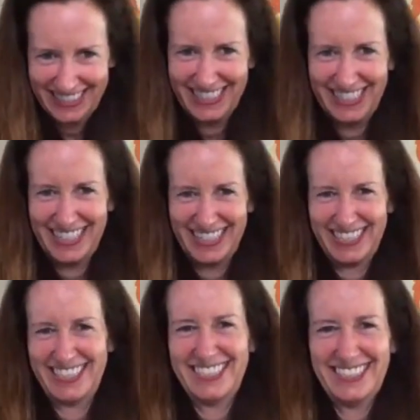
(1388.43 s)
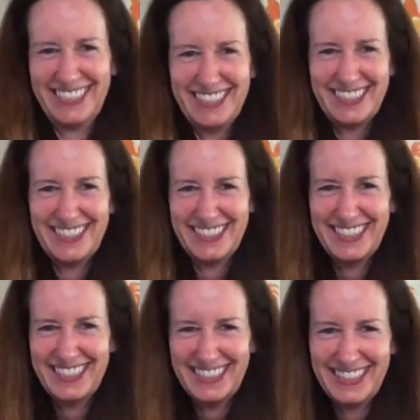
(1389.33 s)

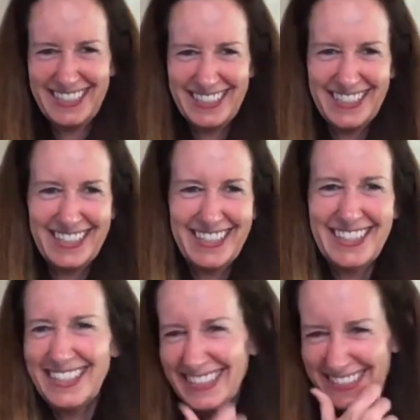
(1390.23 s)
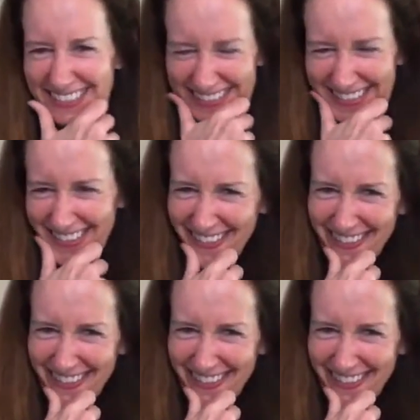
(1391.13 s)
The person shown says nothing.